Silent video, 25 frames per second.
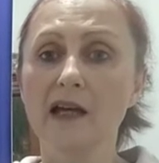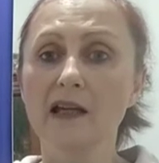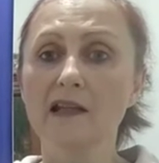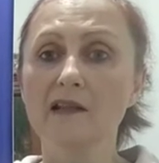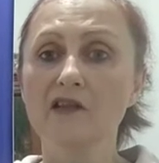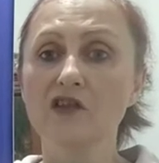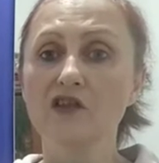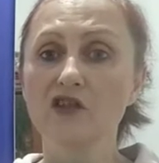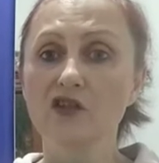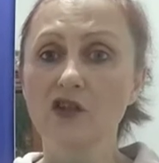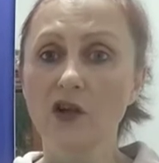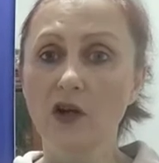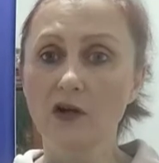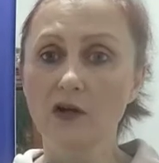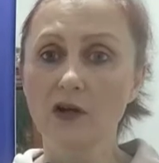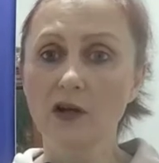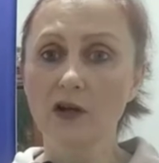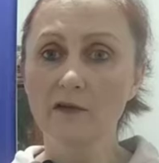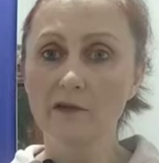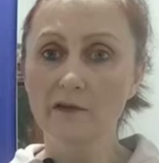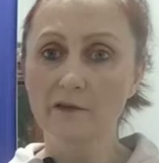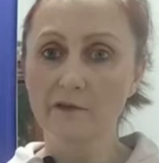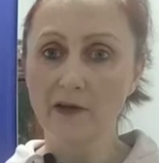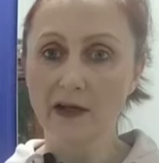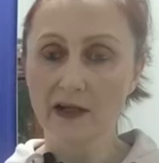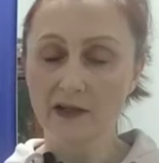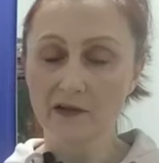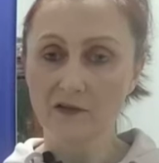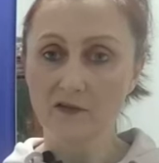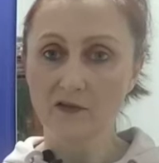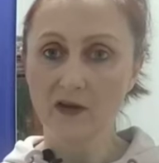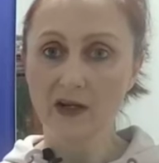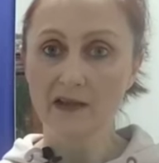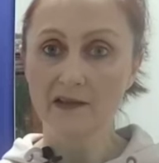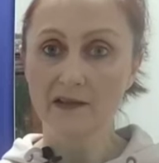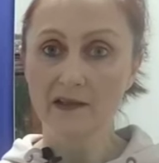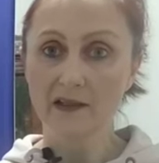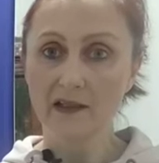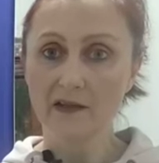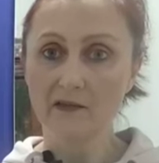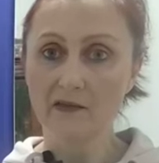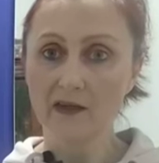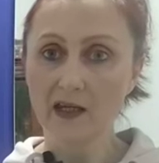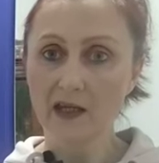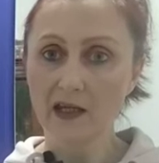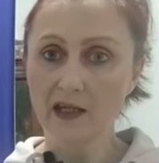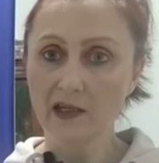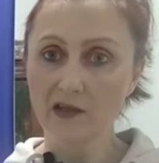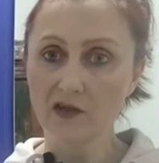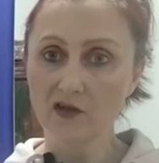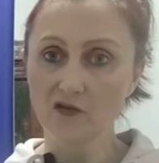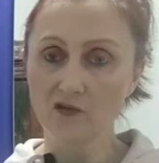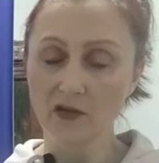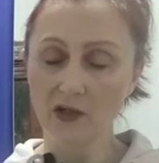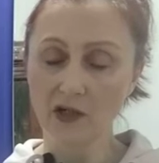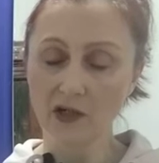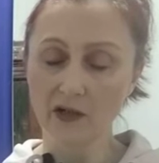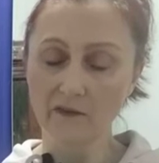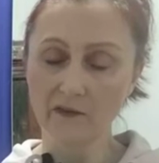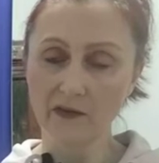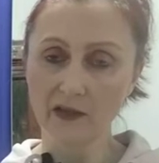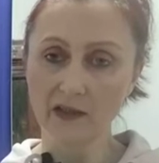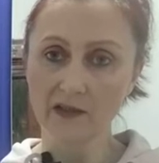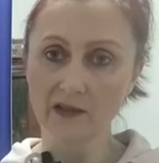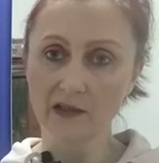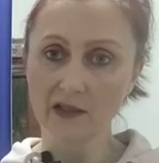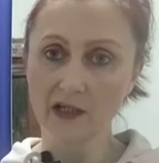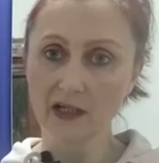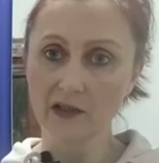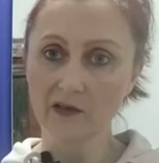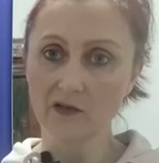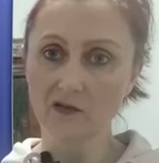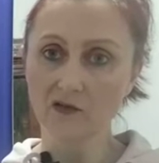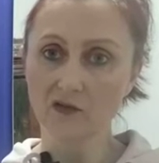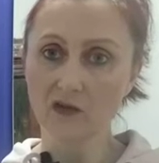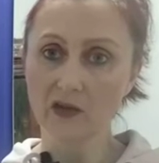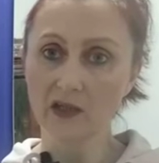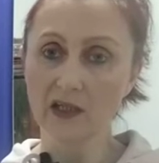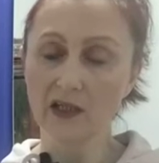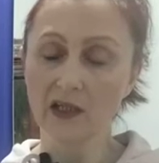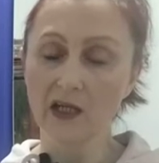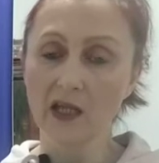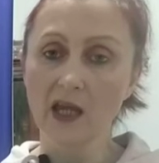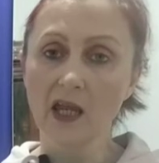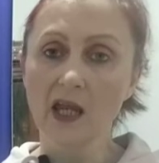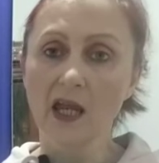solo fundraiser in the history of that country.